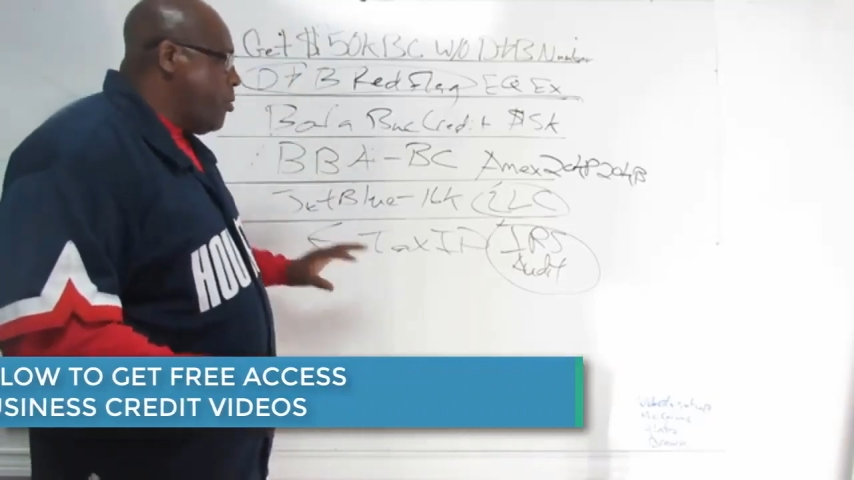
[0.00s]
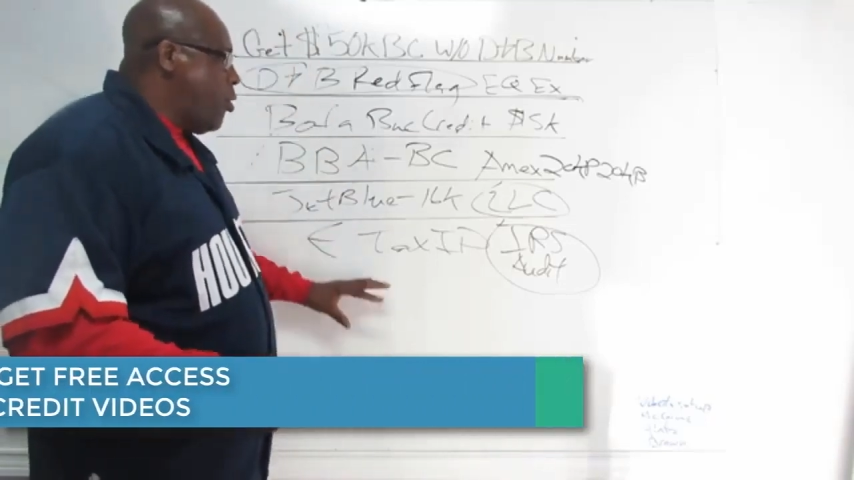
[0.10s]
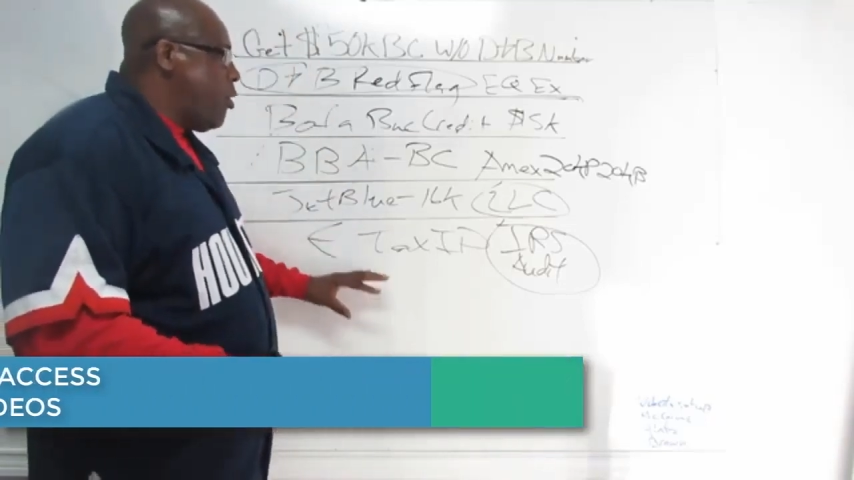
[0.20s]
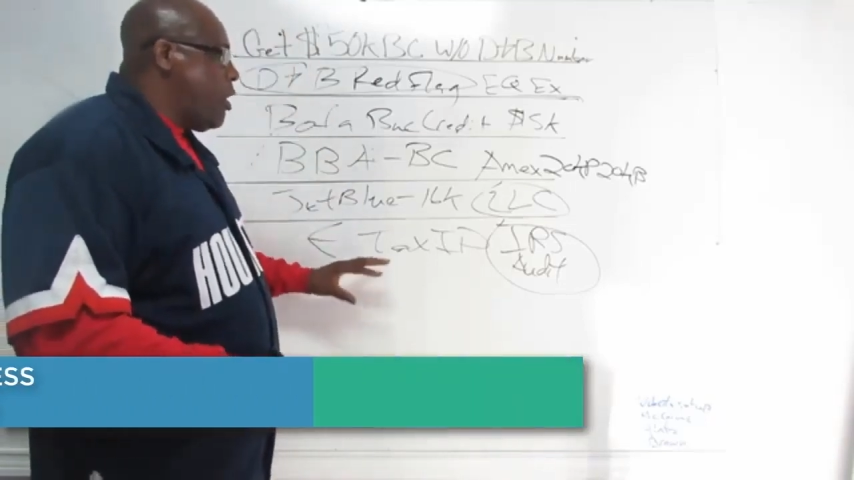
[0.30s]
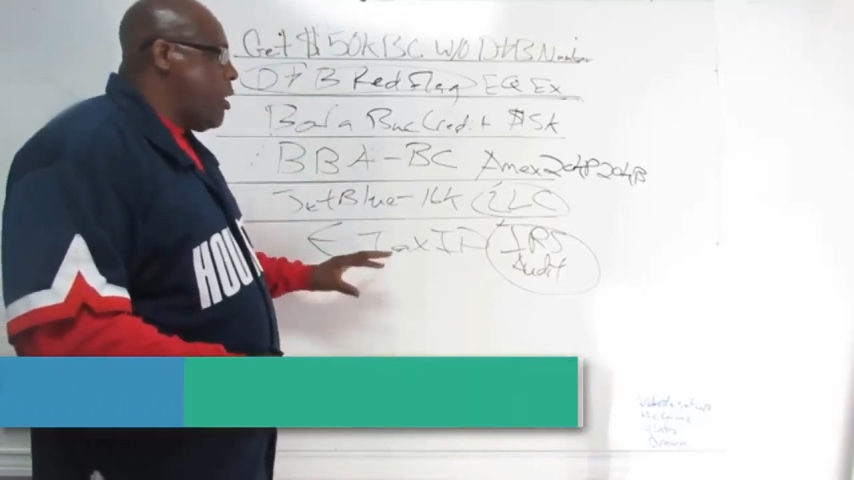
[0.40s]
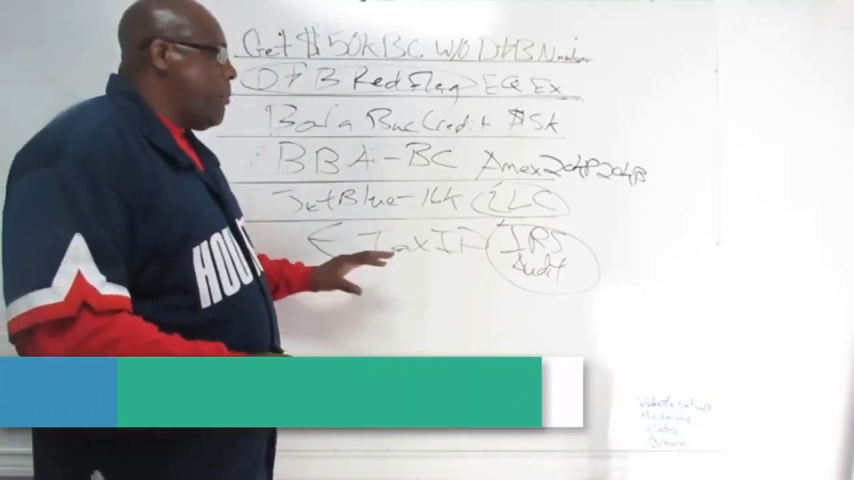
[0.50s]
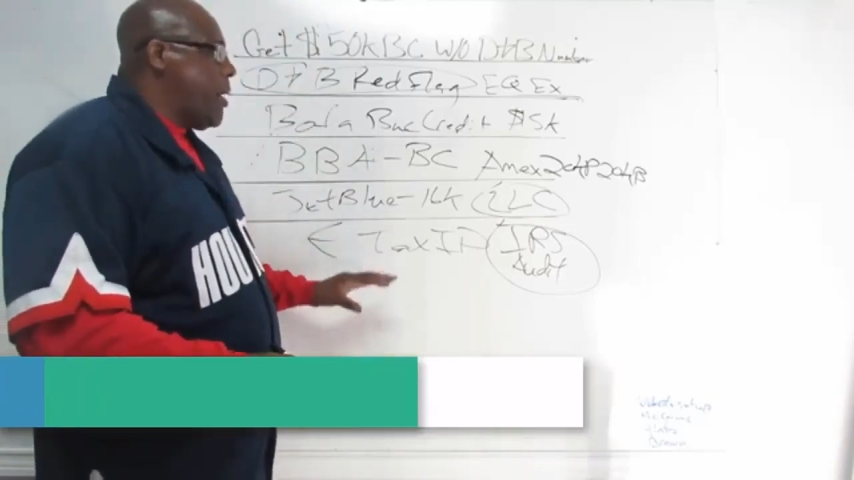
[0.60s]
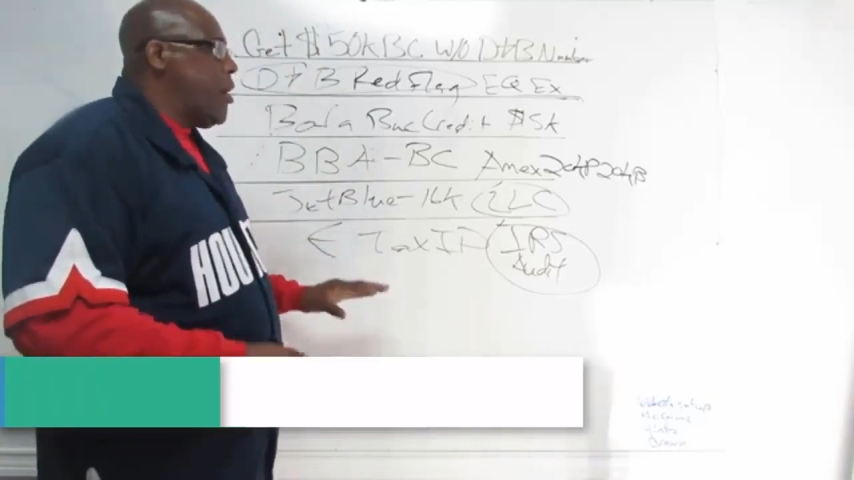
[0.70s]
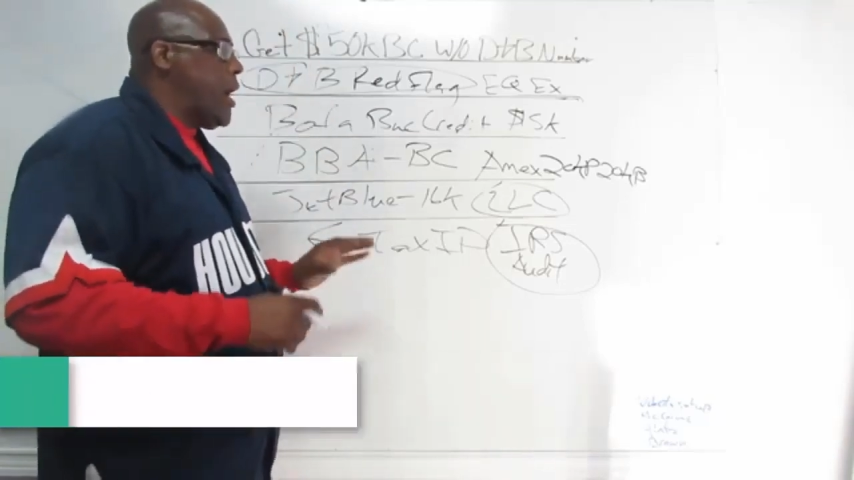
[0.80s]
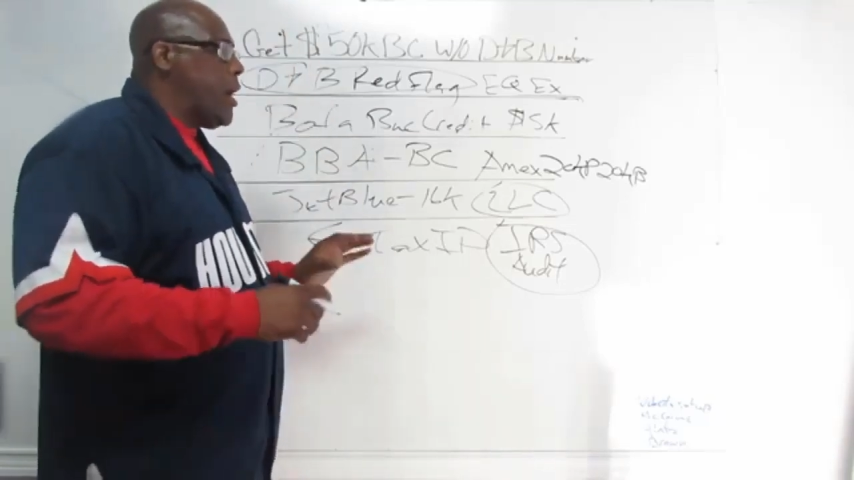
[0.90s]
more
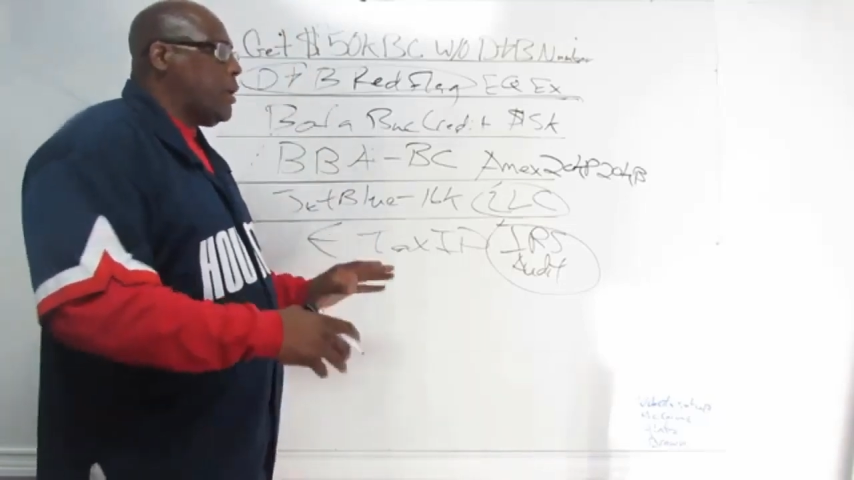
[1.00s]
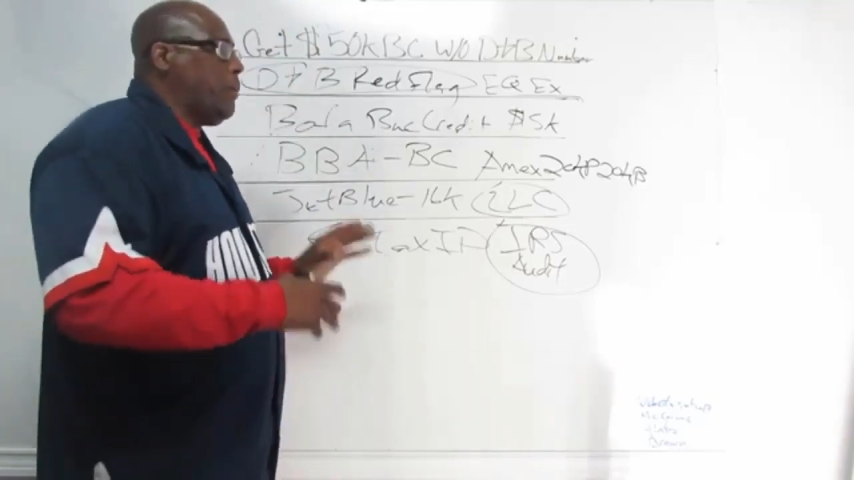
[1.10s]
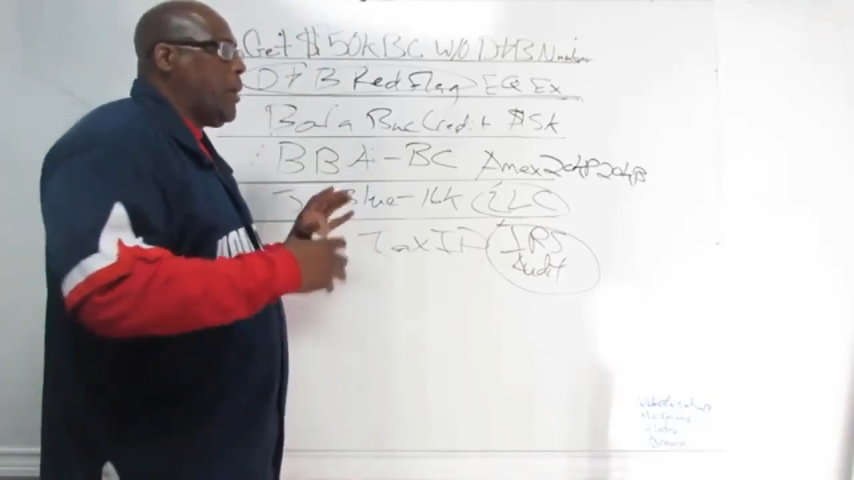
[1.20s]
about how to